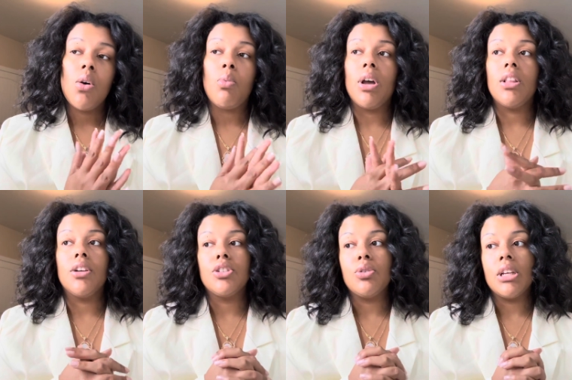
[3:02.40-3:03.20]
whether
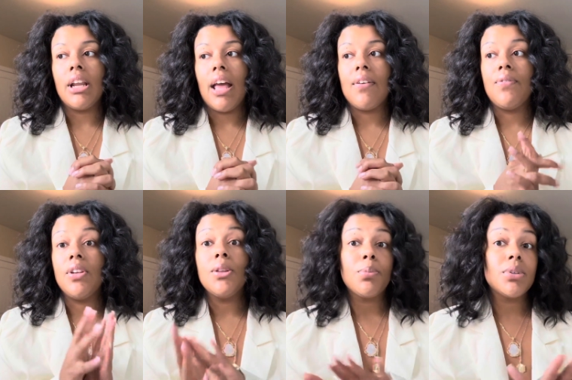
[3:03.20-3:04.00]
you can have
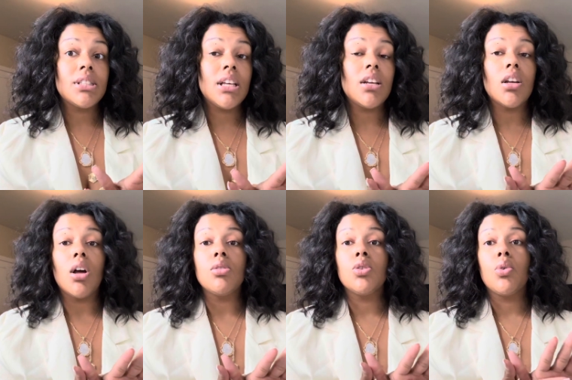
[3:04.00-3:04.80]
50%
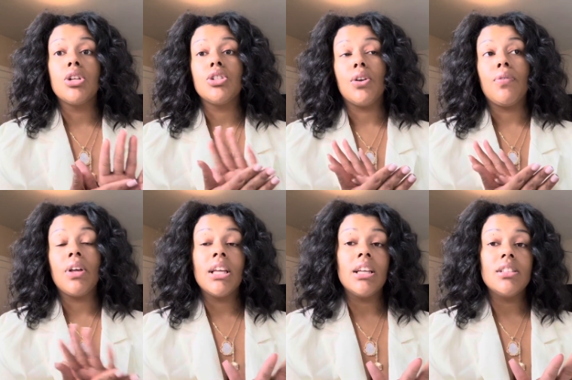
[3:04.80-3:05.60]
go towards your
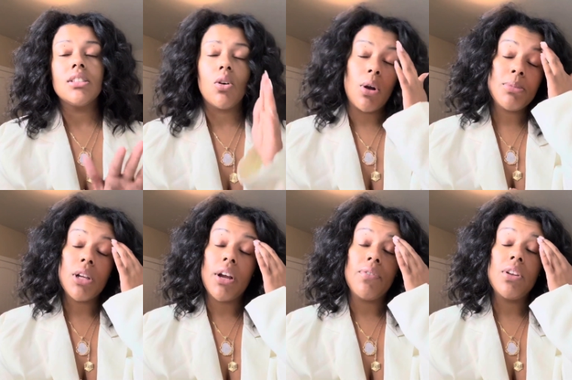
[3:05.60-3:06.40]
funds, or I'm
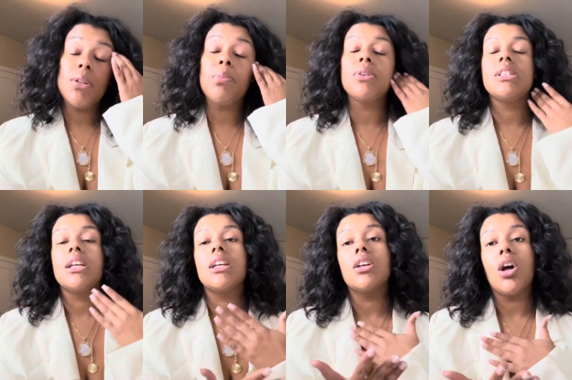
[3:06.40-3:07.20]
sorry,
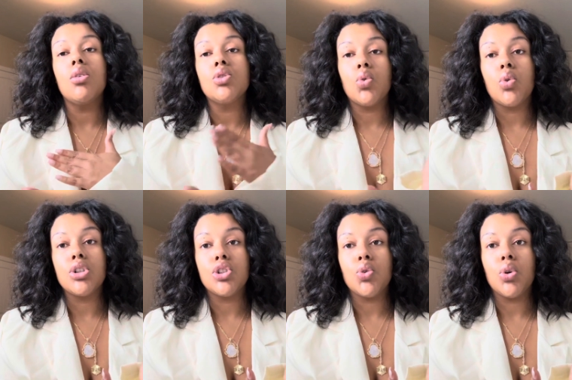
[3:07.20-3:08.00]
50% can go
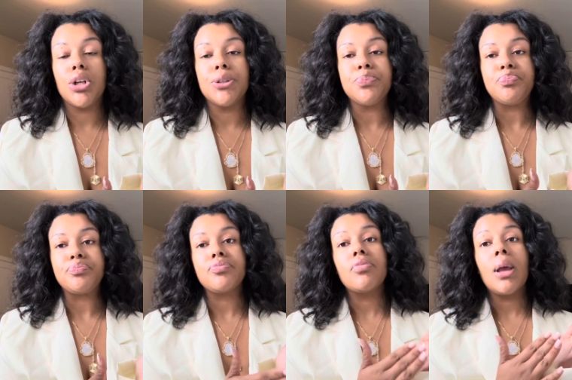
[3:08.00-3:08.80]
towards your
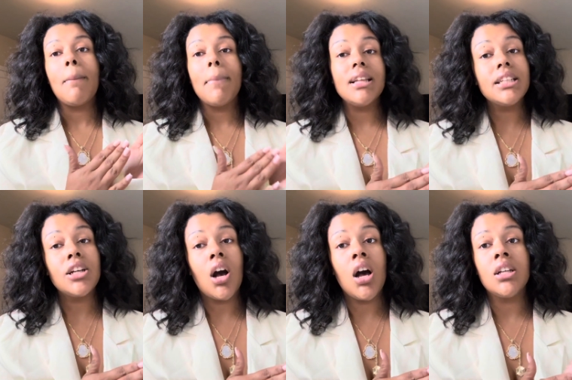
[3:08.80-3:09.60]
monthly
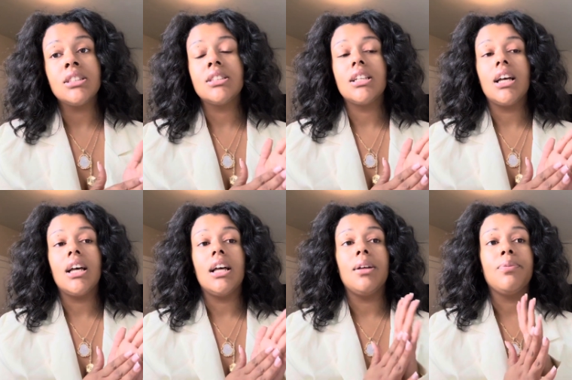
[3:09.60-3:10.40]
cost
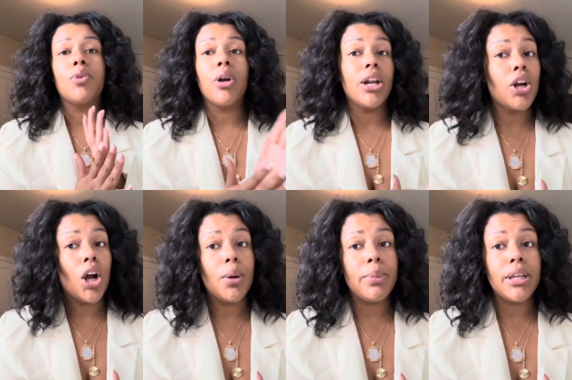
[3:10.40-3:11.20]
of credit
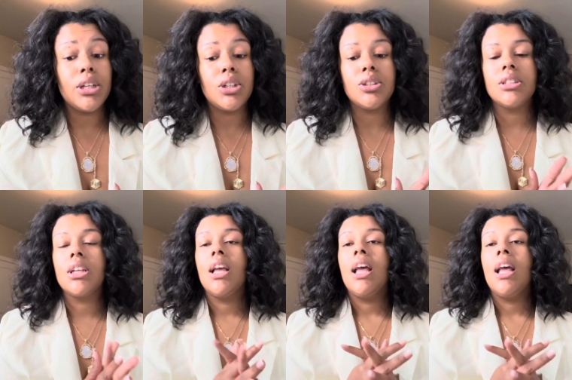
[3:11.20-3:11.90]
card bills,